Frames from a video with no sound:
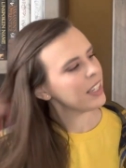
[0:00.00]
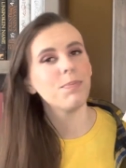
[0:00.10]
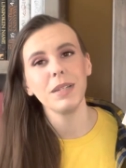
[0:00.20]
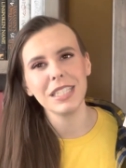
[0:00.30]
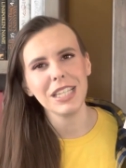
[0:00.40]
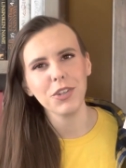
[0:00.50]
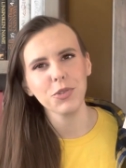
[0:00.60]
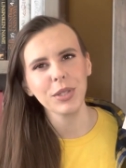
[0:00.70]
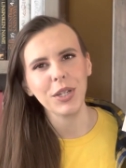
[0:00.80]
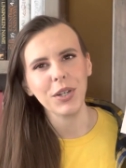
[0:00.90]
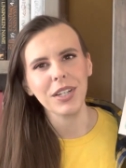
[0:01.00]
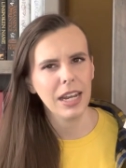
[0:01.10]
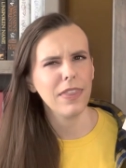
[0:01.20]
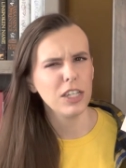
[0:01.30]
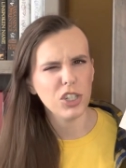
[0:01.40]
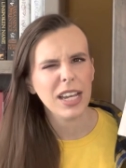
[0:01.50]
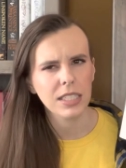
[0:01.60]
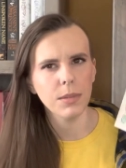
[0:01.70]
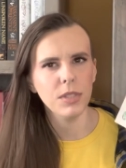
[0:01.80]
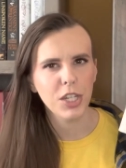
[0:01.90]
But it sounds really good, and I think she has
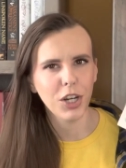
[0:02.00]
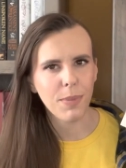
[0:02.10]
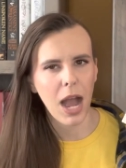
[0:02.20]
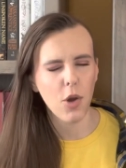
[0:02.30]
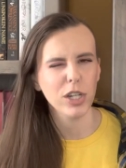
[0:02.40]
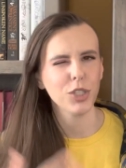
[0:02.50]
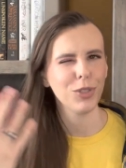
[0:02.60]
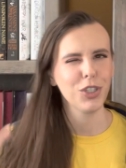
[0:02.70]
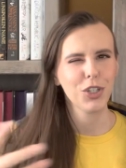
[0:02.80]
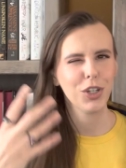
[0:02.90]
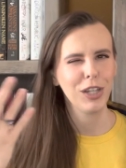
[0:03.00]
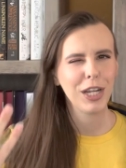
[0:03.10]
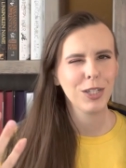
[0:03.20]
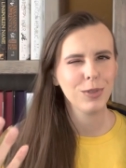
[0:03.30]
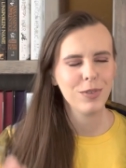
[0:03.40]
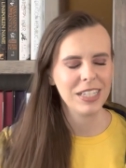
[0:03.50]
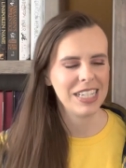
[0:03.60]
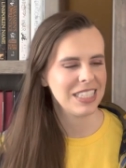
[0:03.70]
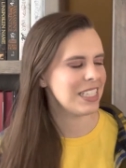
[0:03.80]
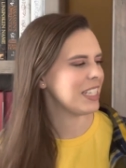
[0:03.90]
some secret powers, which is her like heroic
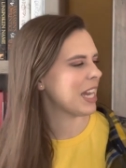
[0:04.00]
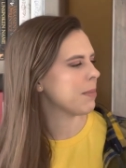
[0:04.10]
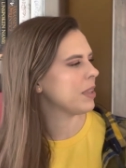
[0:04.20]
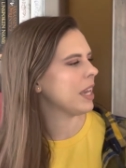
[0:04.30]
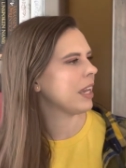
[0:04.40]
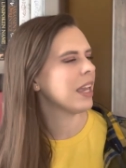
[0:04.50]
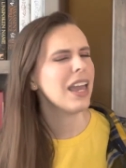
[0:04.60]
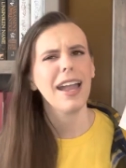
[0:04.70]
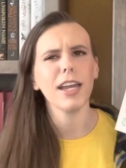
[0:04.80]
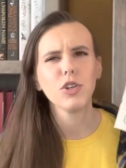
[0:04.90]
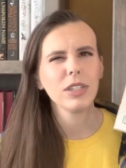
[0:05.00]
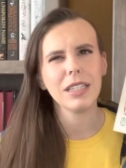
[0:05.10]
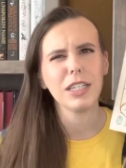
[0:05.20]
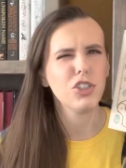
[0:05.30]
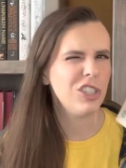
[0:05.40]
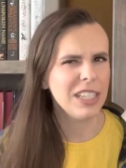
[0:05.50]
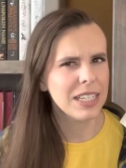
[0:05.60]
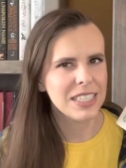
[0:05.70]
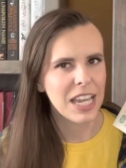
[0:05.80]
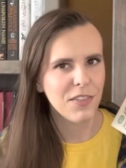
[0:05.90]
destiny type thing, and only like she
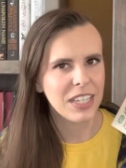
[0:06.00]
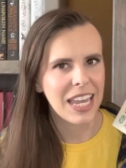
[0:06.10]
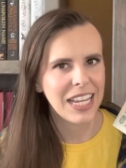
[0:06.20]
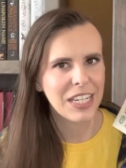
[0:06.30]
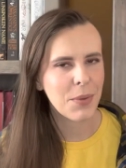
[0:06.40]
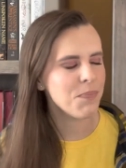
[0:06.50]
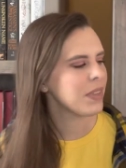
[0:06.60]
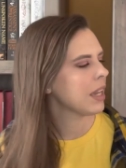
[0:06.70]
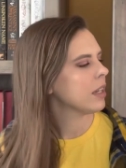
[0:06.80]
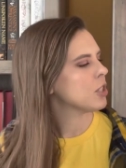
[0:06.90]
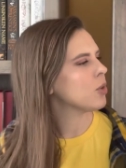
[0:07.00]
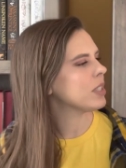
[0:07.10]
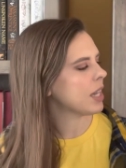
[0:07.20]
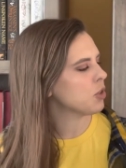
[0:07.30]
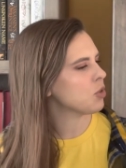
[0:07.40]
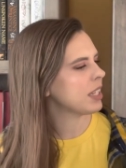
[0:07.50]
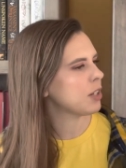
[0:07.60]
can save the kingdom. So it sounds really